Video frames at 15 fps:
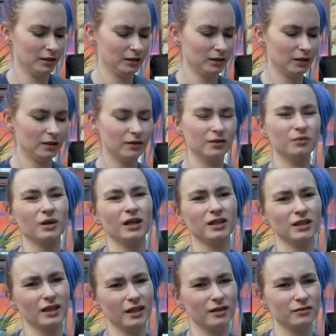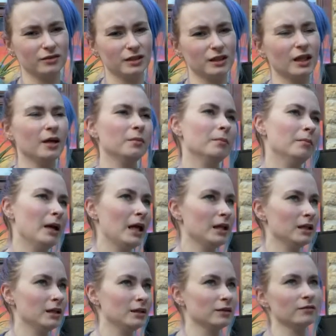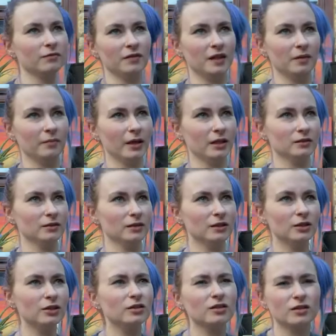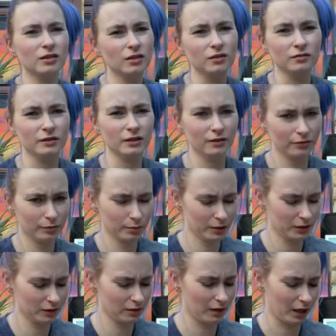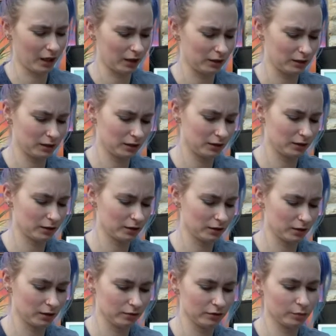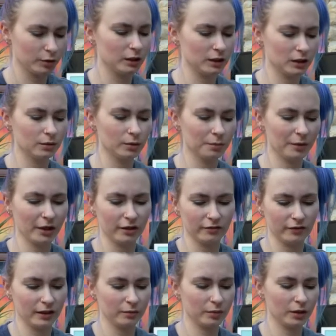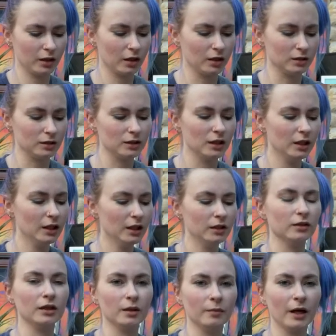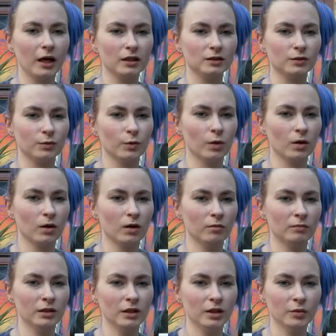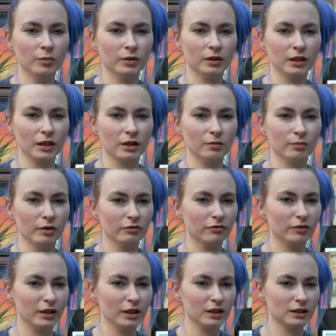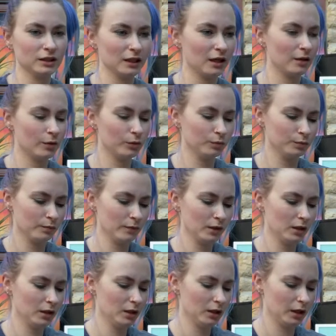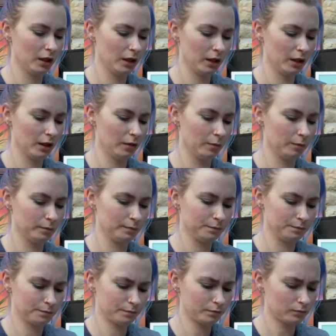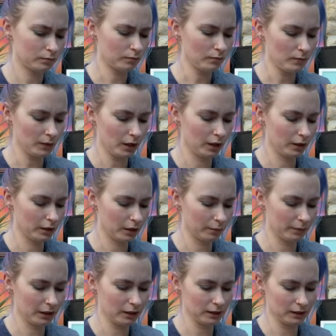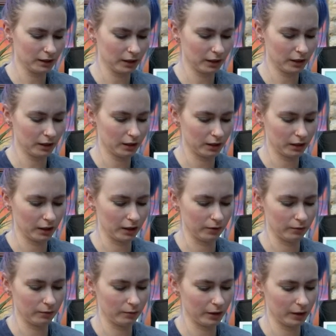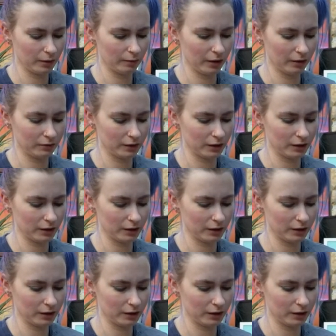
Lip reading: know why they have to say men's, females. They're just gloves. Everybody's got hands, they're just gloves. But these are gonna be perfect because they'll keep my hands warm, but they'll keep my fingers out. And that means that, you know, when I'm having